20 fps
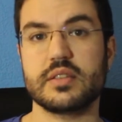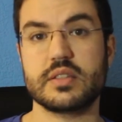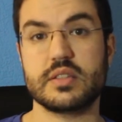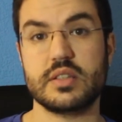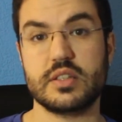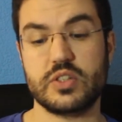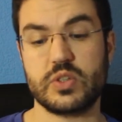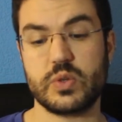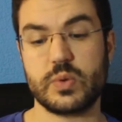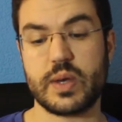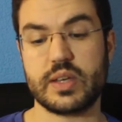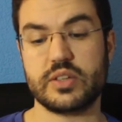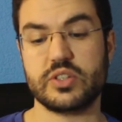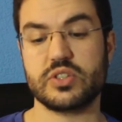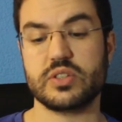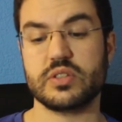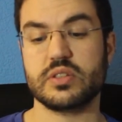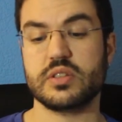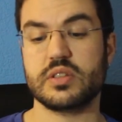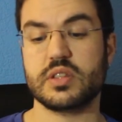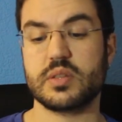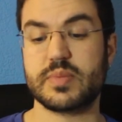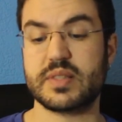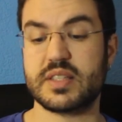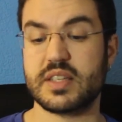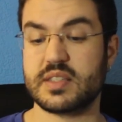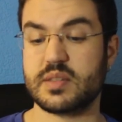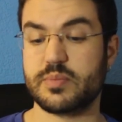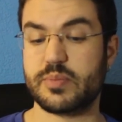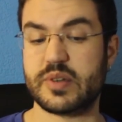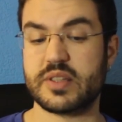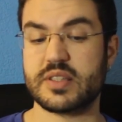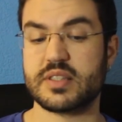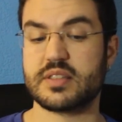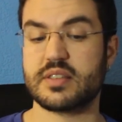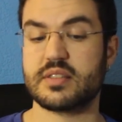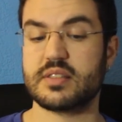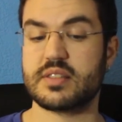the situation, the participants,